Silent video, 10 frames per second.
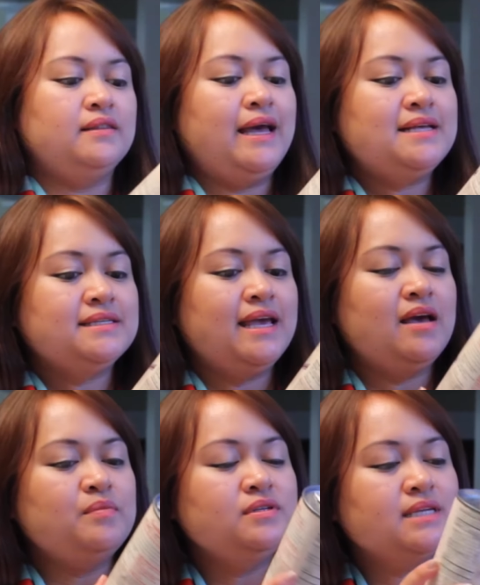The last
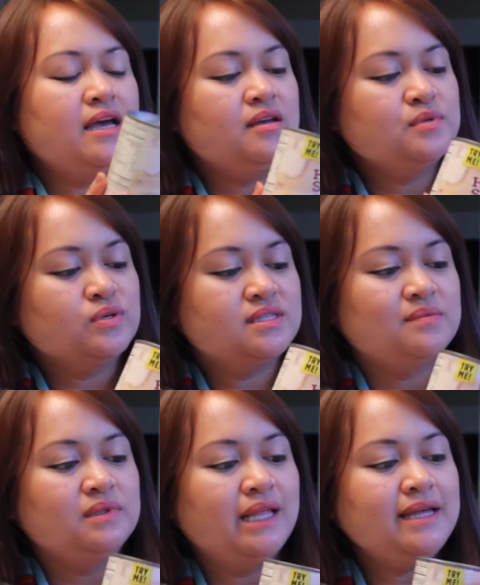Campbell's items were
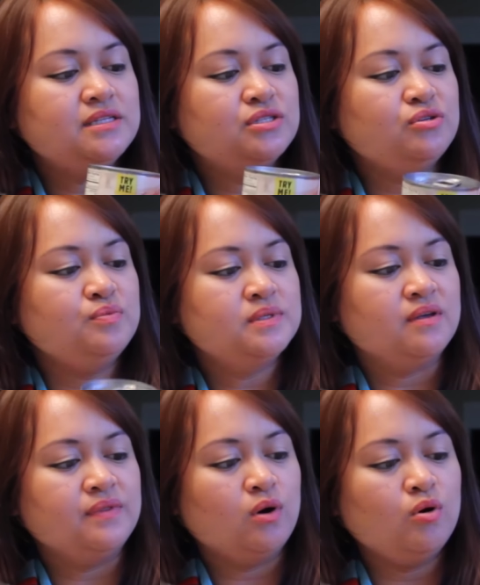some light soups
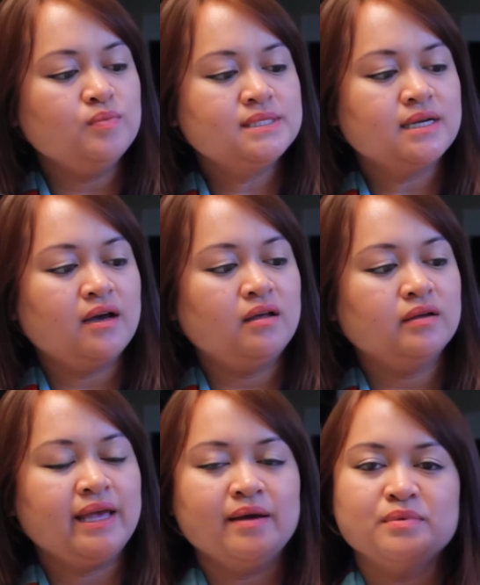of the home
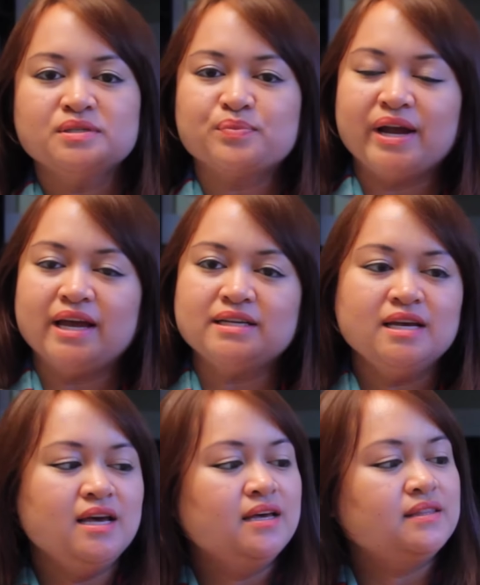style Campbell's
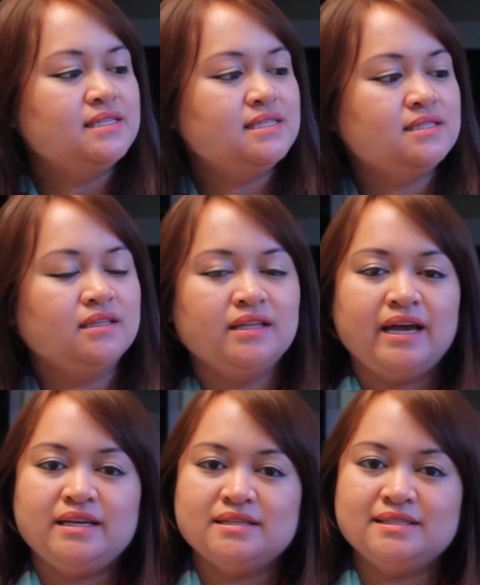brand. This is the
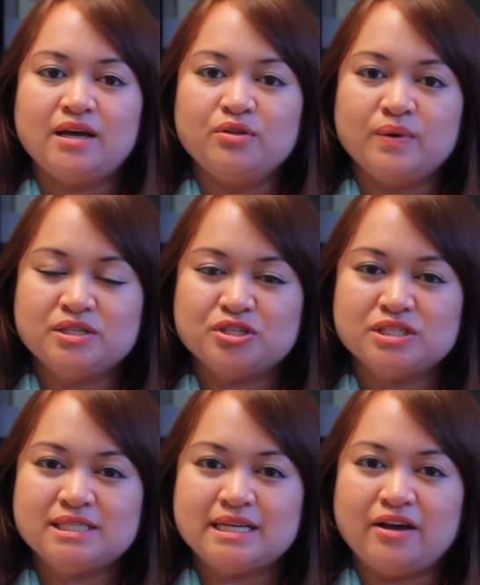light
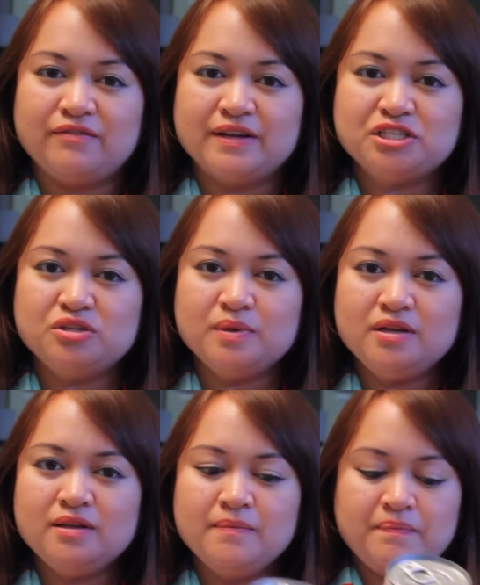southwestern style
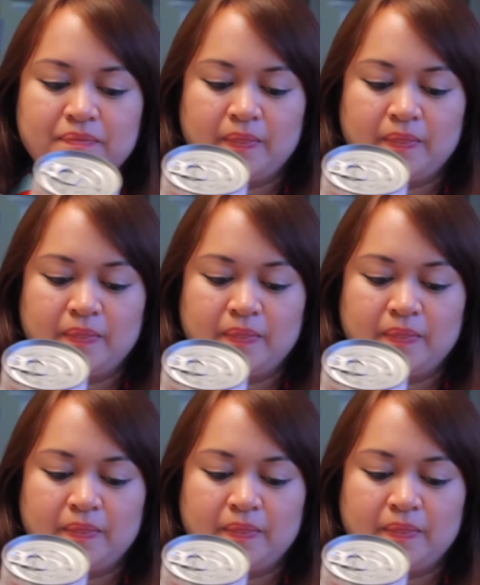vegetable